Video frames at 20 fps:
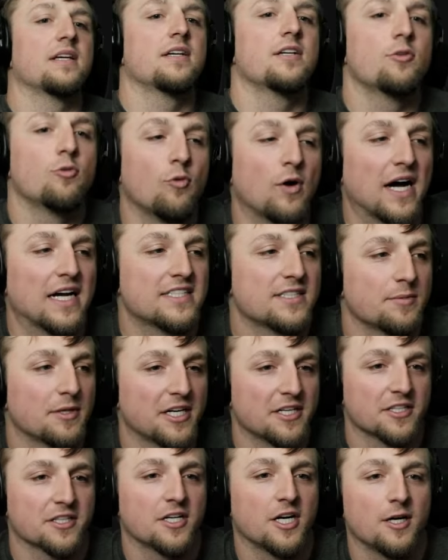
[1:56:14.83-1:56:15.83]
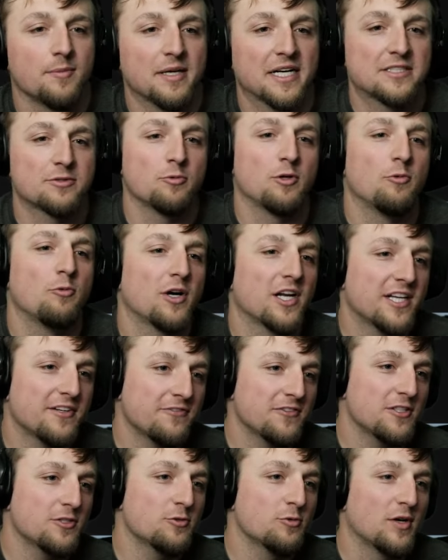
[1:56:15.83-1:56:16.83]
Why is it better than callbacks? Well, what
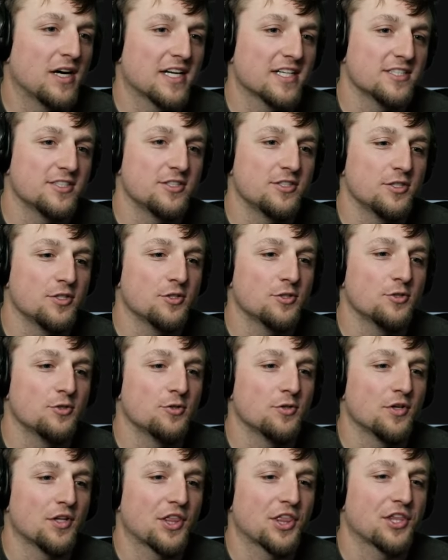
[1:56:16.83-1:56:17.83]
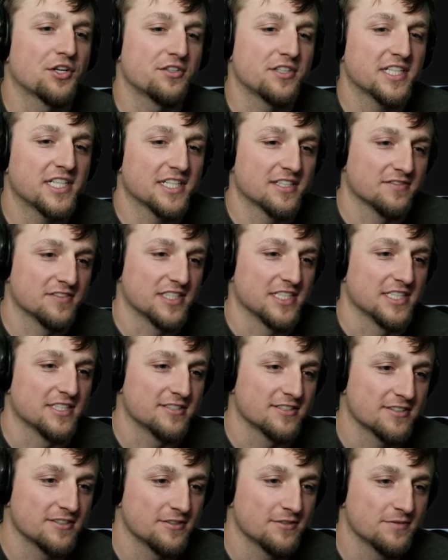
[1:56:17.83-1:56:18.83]
if you want to do 3 of
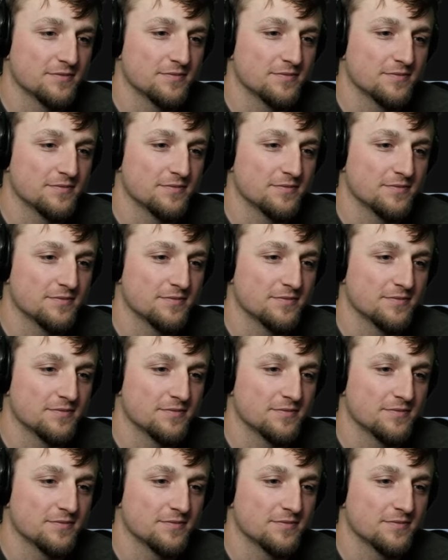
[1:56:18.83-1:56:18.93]
these?